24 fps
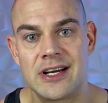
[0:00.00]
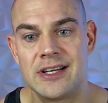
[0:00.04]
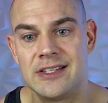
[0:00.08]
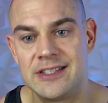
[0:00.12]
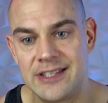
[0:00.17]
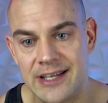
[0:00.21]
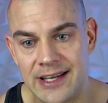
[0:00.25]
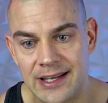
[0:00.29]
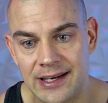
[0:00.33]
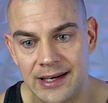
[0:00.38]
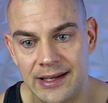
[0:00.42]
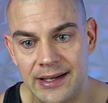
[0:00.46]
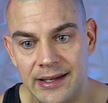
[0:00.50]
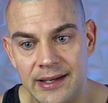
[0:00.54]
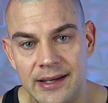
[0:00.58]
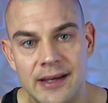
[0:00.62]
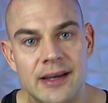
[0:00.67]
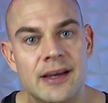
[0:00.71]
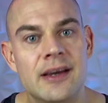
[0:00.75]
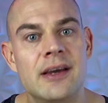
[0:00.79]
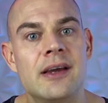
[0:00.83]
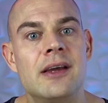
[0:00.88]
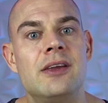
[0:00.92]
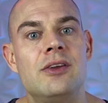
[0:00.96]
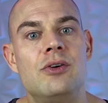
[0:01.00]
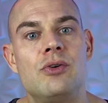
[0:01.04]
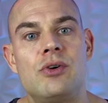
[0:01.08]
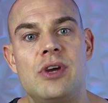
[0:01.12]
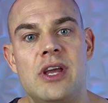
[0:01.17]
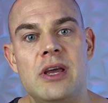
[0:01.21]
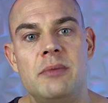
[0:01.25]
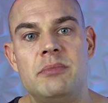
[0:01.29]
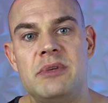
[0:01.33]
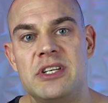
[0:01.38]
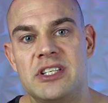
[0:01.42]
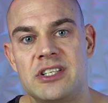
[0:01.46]
Ideally, you
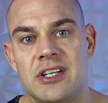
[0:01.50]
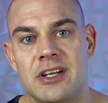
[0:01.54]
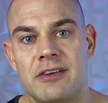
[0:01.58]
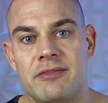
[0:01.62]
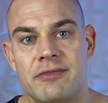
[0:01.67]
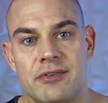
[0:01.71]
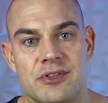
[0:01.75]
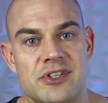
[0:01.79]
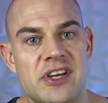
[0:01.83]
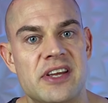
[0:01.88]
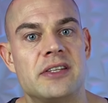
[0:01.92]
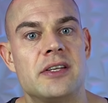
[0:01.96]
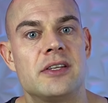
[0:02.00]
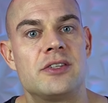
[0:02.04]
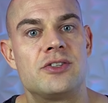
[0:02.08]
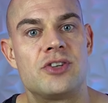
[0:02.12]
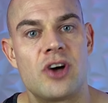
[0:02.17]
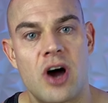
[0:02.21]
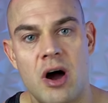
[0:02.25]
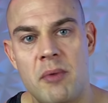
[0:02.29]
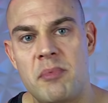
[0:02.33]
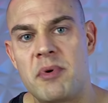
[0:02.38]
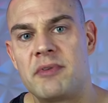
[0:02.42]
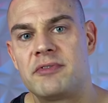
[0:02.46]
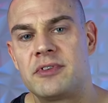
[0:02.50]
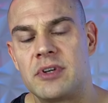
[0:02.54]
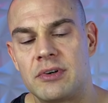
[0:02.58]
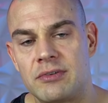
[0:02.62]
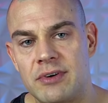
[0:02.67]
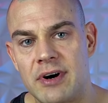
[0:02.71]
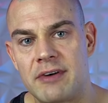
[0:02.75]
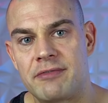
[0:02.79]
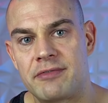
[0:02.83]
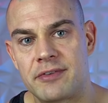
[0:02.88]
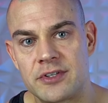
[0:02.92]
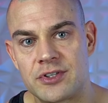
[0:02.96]
keep these levels at the top of the
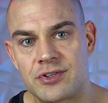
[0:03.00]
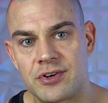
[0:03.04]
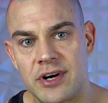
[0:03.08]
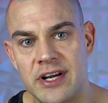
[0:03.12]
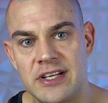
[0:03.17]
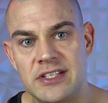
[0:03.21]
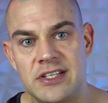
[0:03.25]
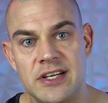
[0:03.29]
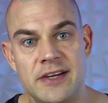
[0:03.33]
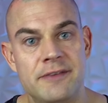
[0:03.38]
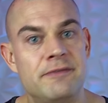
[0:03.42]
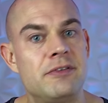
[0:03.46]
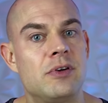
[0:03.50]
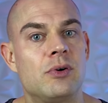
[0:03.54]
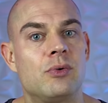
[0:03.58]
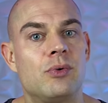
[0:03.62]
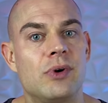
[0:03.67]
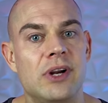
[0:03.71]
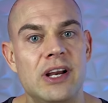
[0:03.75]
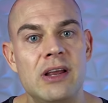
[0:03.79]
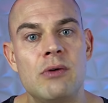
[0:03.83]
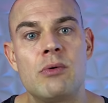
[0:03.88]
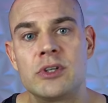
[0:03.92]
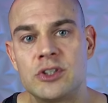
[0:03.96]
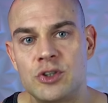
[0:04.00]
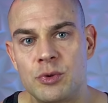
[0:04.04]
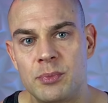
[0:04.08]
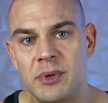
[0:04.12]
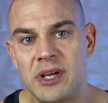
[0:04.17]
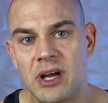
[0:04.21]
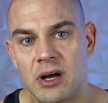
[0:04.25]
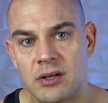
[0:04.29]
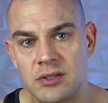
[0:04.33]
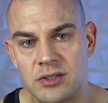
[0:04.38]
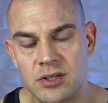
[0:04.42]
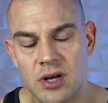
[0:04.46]
reference range if you really want to
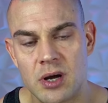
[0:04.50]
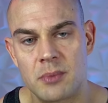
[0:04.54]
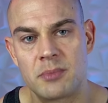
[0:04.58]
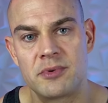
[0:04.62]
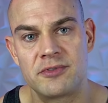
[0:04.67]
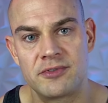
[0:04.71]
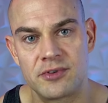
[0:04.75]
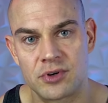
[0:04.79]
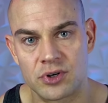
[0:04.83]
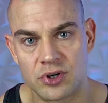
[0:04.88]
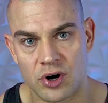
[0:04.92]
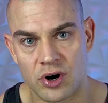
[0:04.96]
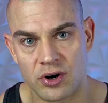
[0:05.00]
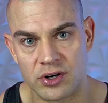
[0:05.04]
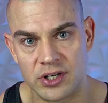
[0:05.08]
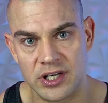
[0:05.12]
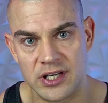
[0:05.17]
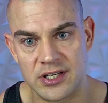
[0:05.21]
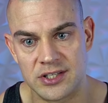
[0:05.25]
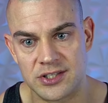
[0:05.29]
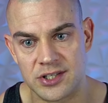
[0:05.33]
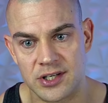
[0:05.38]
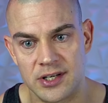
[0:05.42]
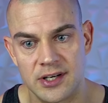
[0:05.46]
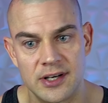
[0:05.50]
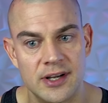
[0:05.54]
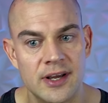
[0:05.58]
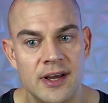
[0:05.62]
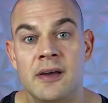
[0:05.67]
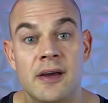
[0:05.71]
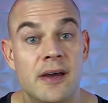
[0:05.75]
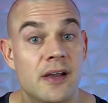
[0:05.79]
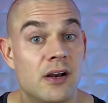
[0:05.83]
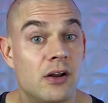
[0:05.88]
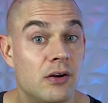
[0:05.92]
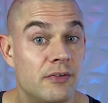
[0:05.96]
be on top of your cognition
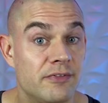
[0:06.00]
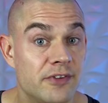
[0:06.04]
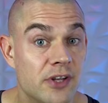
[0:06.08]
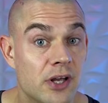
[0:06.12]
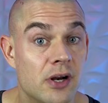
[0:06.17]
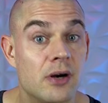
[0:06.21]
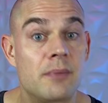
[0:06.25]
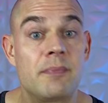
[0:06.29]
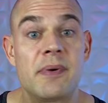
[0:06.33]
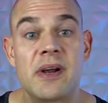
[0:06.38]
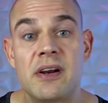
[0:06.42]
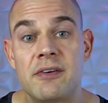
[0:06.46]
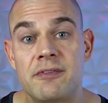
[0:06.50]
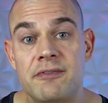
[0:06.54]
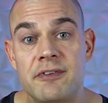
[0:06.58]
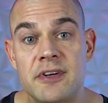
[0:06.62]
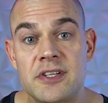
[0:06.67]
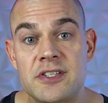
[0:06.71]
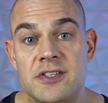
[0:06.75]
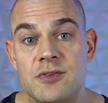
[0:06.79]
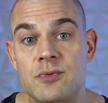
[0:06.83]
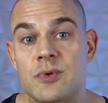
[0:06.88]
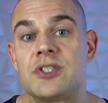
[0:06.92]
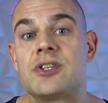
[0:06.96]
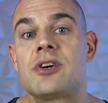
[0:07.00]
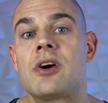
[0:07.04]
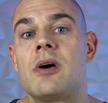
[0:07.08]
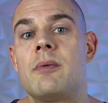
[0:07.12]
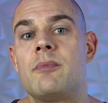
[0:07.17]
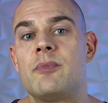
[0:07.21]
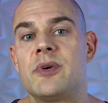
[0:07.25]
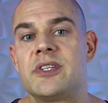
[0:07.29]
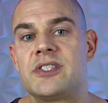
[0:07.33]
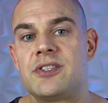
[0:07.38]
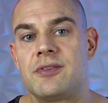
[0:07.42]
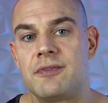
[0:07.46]
and all of the other benefits which
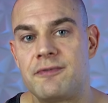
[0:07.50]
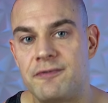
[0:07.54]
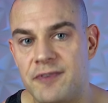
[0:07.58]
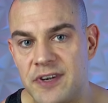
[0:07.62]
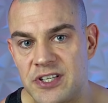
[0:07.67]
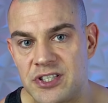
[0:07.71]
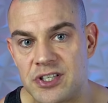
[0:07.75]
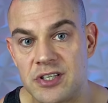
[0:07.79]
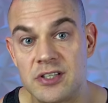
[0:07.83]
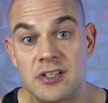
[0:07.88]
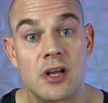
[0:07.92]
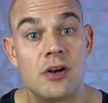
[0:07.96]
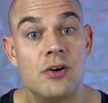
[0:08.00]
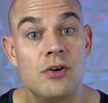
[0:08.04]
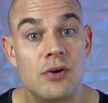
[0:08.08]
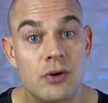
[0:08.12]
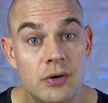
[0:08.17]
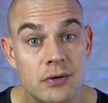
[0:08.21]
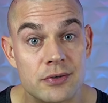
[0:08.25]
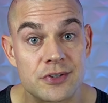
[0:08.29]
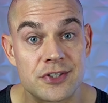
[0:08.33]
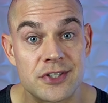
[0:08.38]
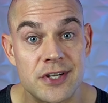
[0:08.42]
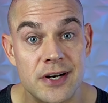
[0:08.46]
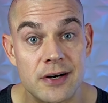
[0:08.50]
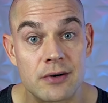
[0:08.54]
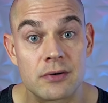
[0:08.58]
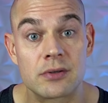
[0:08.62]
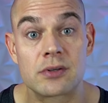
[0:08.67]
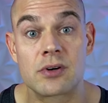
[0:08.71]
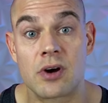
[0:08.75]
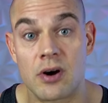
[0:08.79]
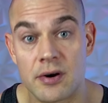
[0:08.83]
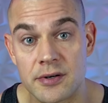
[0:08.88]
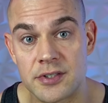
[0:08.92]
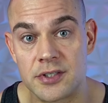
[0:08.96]
come with sufficient
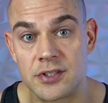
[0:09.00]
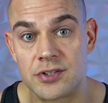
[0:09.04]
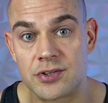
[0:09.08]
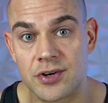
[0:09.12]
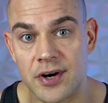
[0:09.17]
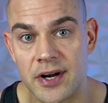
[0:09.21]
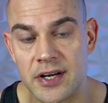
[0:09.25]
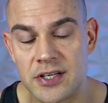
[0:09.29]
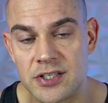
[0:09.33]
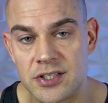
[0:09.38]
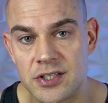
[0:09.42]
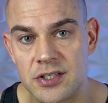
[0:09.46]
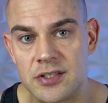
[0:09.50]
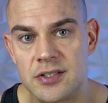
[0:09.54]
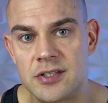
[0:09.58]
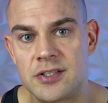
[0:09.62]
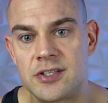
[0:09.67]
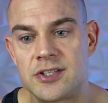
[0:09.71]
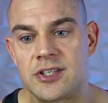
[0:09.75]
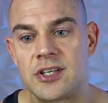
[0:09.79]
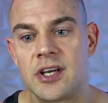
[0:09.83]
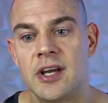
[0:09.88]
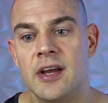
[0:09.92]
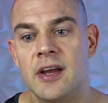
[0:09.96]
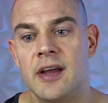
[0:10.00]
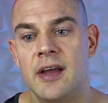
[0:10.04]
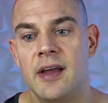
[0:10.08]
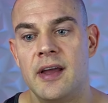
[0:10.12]
neurosteroid concentrations.